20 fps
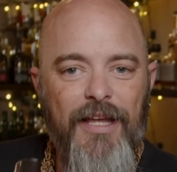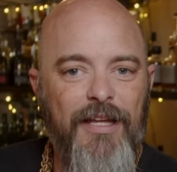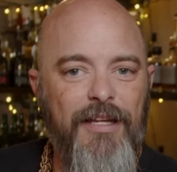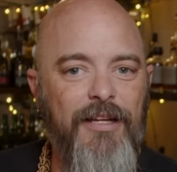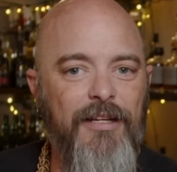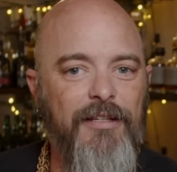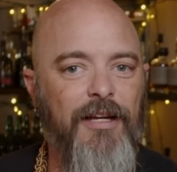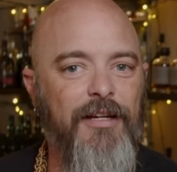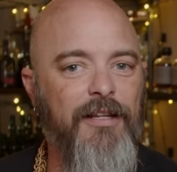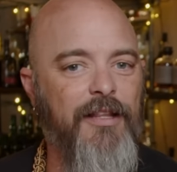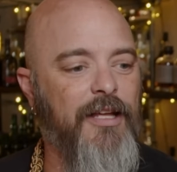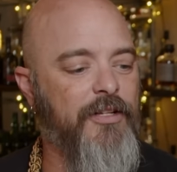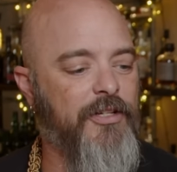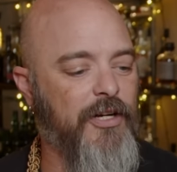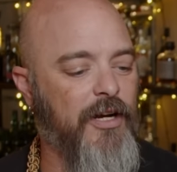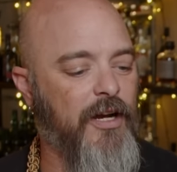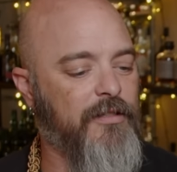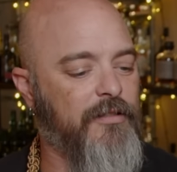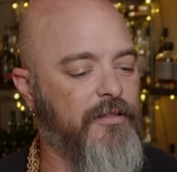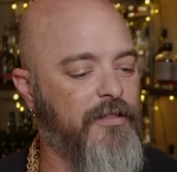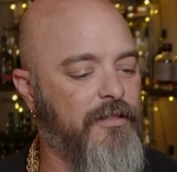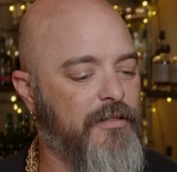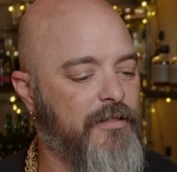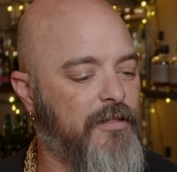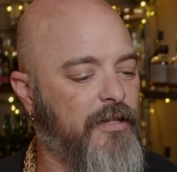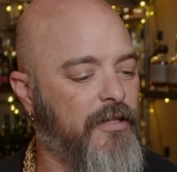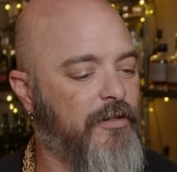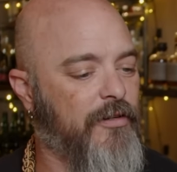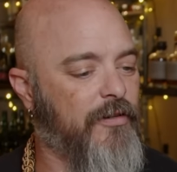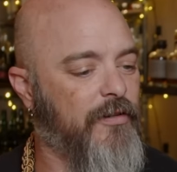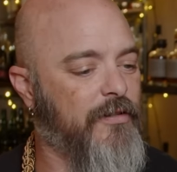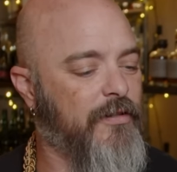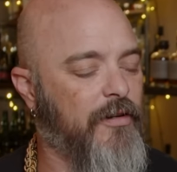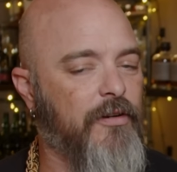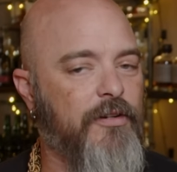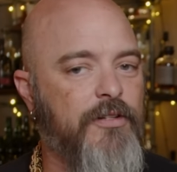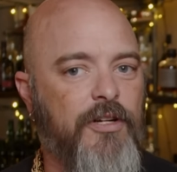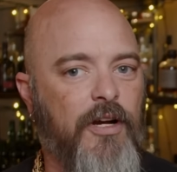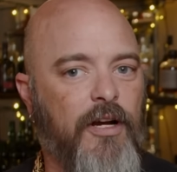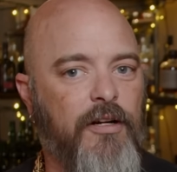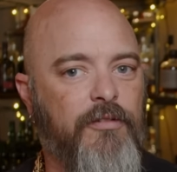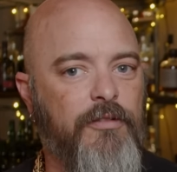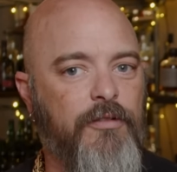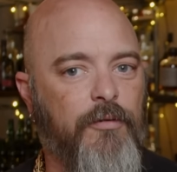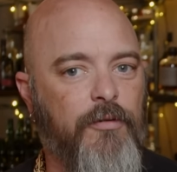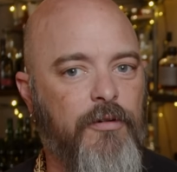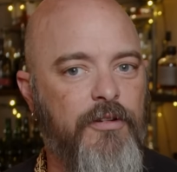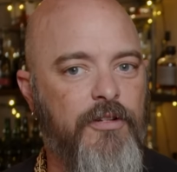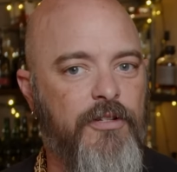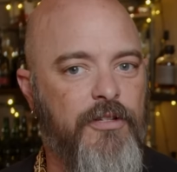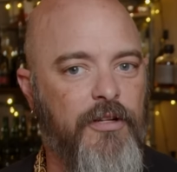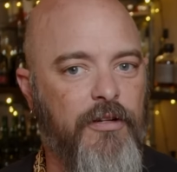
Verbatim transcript: getting a lot of that chocolate citrus or chocolate orange